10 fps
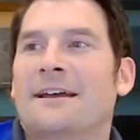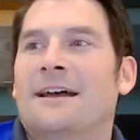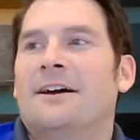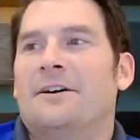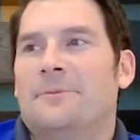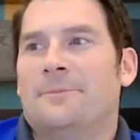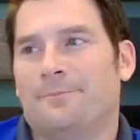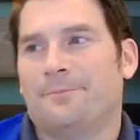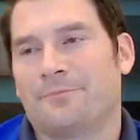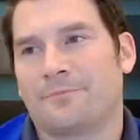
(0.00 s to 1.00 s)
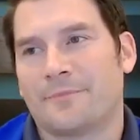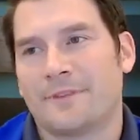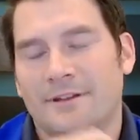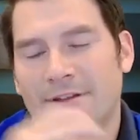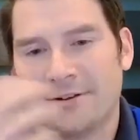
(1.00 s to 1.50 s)

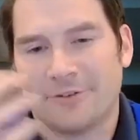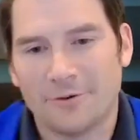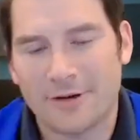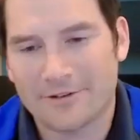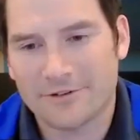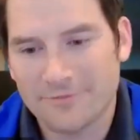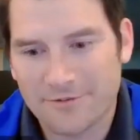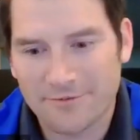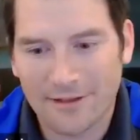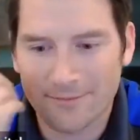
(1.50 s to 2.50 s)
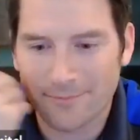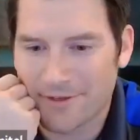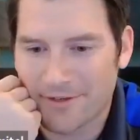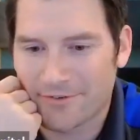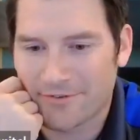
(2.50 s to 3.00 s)
So as you've developed
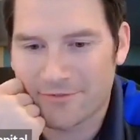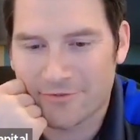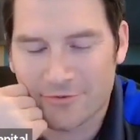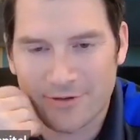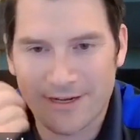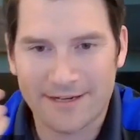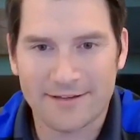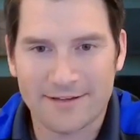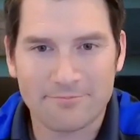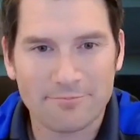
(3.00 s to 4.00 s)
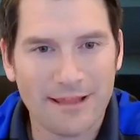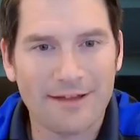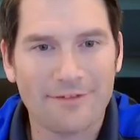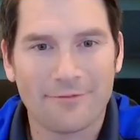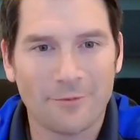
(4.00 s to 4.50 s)
this trading
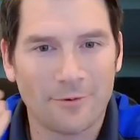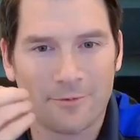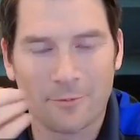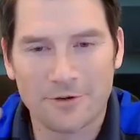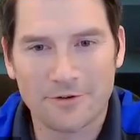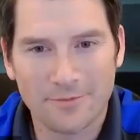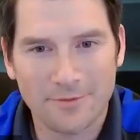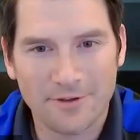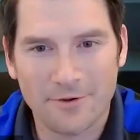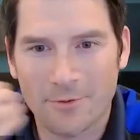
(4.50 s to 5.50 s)
platform, what are some of the